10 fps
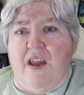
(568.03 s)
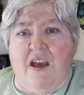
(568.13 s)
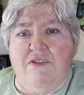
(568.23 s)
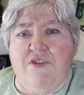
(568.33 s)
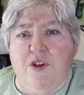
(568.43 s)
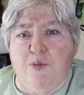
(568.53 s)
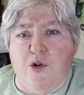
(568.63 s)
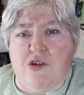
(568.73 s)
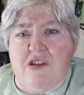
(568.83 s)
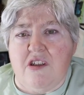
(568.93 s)
I feel
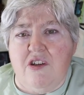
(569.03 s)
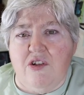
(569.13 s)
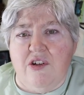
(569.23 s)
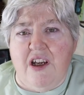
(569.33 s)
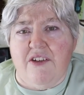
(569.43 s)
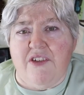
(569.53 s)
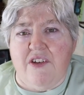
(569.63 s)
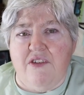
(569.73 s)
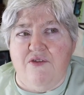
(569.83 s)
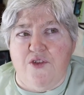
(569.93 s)
more secure
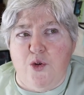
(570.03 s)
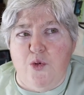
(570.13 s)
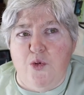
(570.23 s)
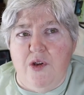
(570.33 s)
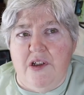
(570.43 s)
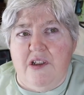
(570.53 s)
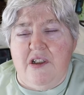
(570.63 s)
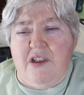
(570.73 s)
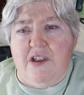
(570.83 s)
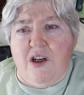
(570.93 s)
having food
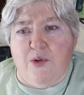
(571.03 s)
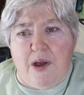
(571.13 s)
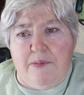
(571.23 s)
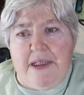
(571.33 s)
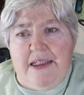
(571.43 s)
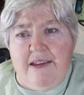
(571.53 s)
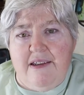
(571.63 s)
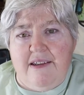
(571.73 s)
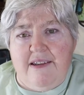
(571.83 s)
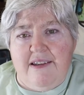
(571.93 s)
around me.
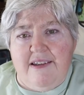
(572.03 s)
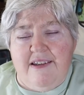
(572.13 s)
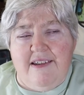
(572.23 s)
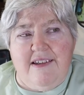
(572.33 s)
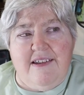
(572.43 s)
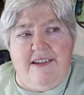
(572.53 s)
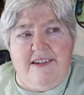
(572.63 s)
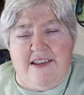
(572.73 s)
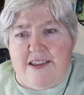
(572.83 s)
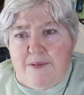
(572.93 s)

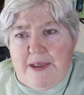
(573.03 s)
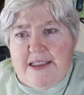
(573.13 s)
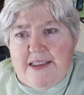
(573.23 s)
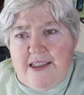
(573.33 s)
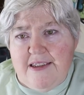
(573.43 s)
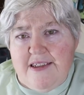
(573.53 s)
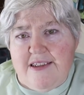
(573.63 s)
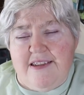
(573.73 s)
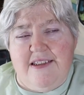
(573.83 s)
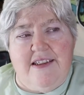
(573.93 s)
Does that make
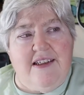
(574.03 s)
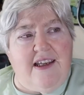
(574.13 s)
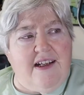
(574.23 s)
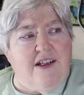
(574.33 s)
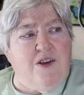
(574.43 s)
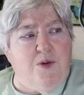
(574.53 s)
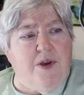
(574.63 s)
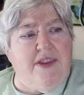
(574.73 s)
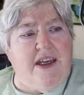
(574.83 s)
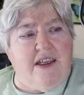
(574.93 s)
sense? And I know
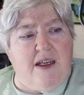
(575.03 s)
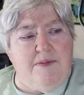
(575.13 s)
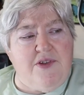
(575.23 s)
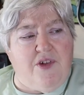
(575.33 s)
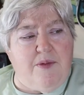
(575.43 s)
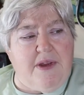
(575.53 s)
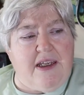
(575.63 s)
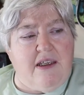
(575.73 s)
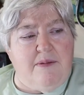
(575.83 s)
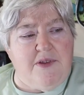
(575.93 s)
what that comes from.
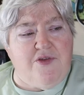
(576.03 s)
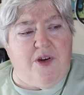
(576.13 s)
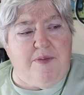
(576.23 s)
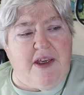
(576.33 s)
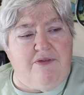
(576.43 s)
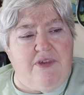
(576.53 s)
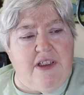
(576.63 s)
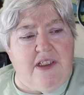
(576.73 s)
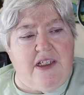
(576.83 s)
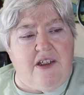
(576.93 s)
That comes from that
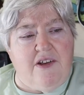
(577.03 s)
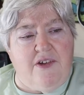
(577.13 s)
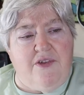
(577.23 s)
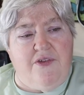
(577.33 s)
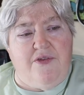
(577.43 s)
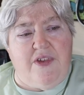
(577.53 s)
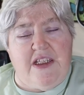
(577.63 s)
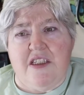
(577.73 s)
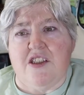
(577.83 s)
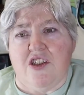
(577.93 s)
feeling of
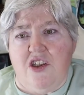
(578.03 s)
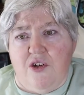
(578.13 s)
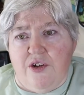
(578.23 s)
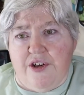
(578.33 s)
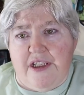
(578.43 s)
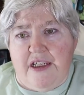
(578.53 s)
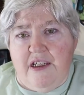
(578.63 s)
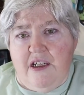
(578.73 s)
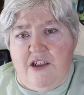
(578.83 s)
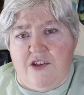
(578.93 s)
insecurity
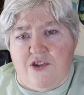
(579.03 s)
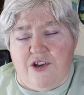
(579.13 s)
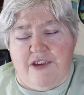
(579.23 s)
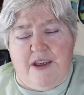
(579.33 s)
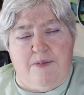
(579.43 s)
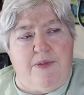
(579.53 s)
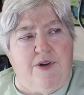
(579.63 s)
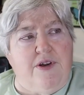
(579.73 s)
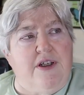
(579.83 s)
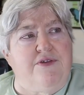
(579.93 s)
during that
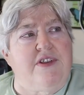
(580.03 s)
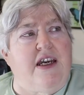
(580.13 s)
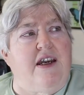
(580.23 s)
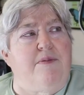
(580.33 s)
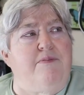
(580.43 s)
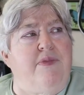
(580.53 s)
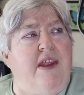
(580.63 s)
period of time.